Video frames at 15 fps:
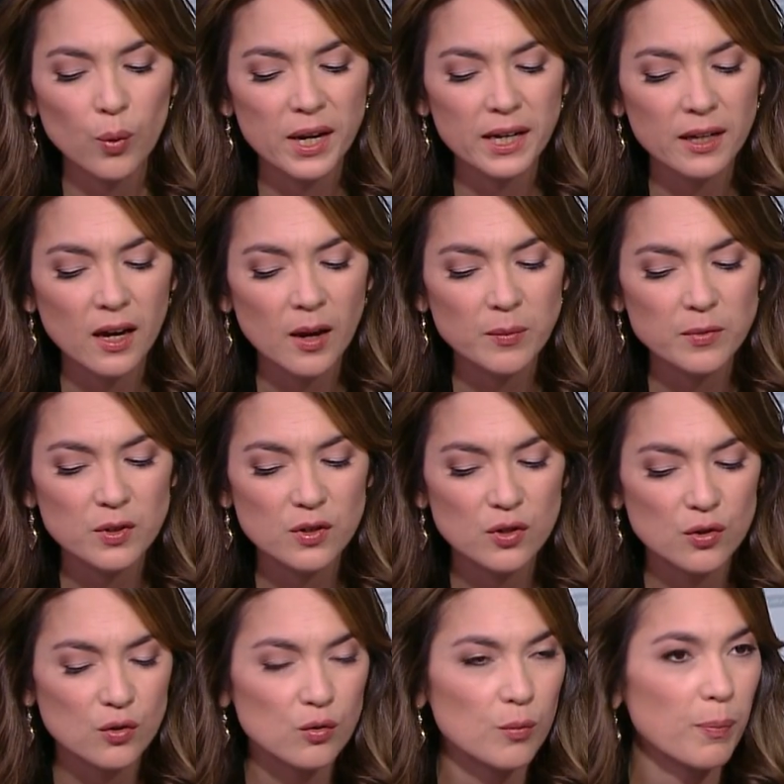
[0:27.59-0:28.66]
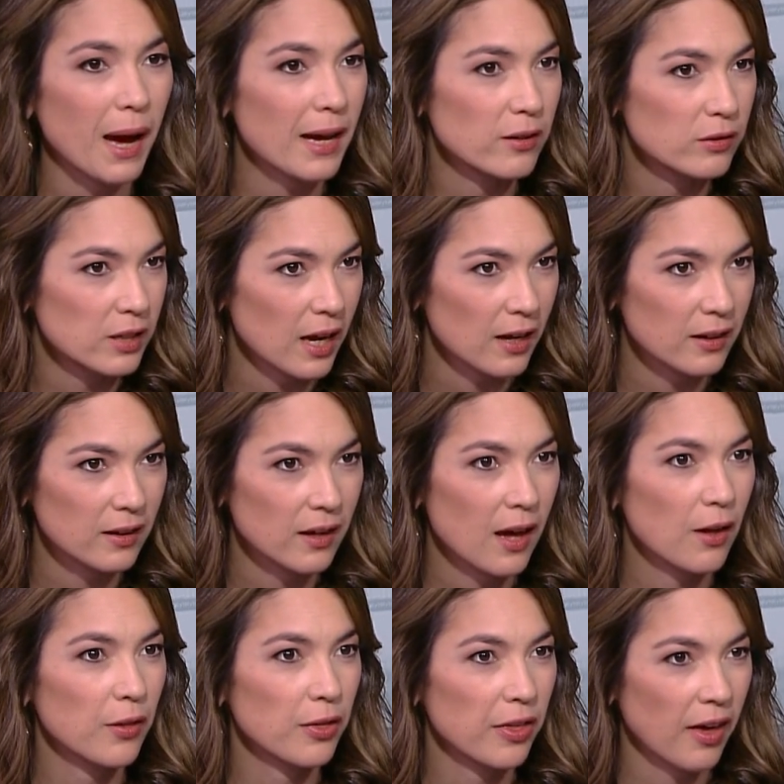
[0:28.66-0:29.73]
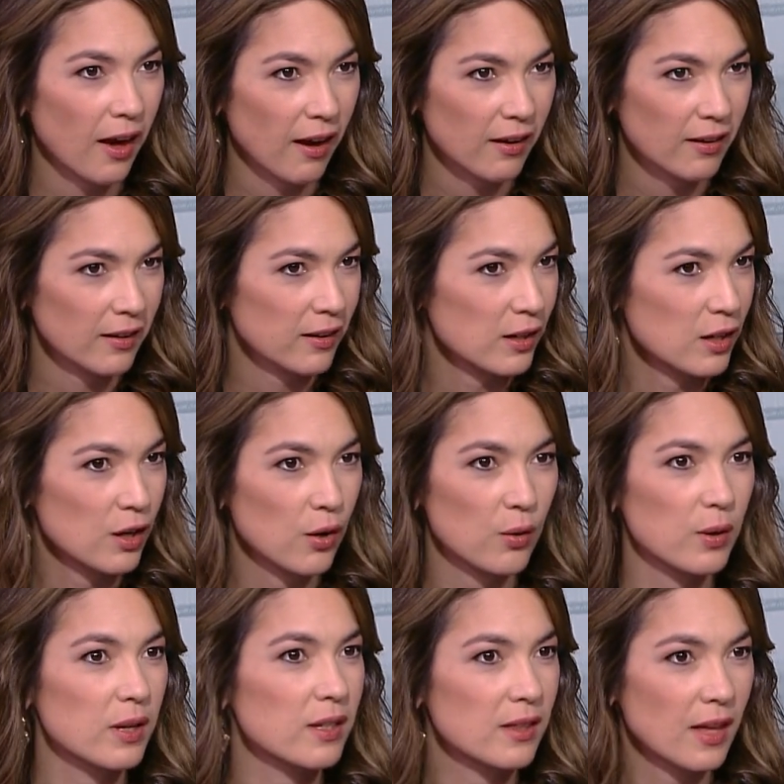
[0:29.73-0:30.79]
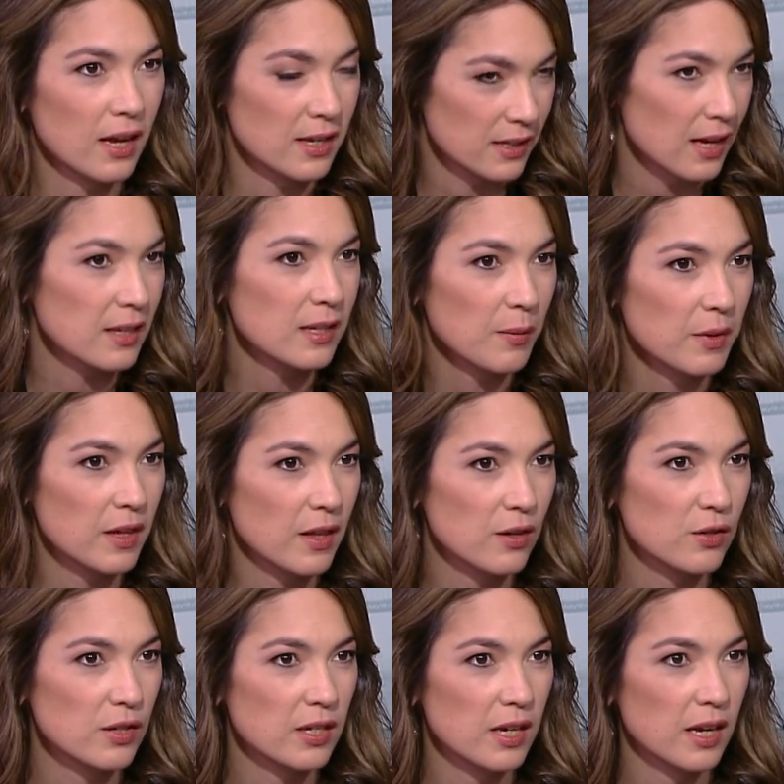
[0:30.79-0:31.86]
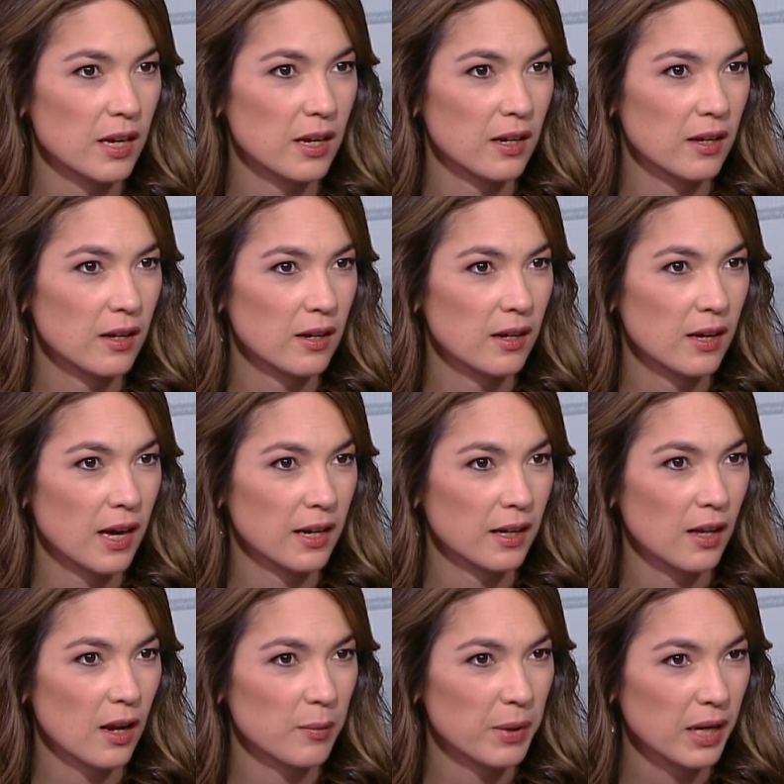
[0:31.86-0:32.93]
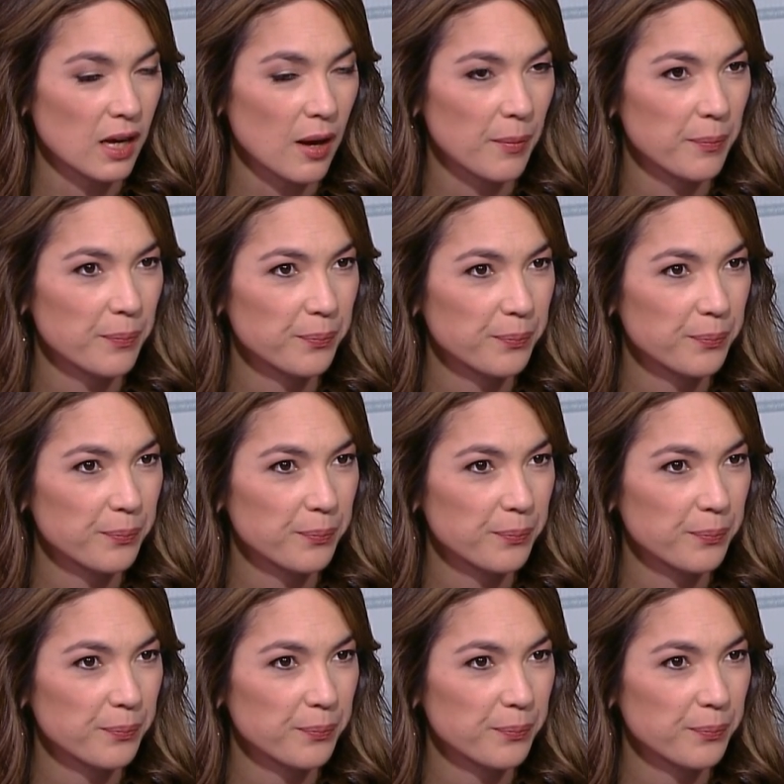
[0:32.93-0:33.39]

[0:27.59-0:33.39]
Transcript: when it comes to biotech, health tech, you know, is that something that you're seeing getting a lot of pickup?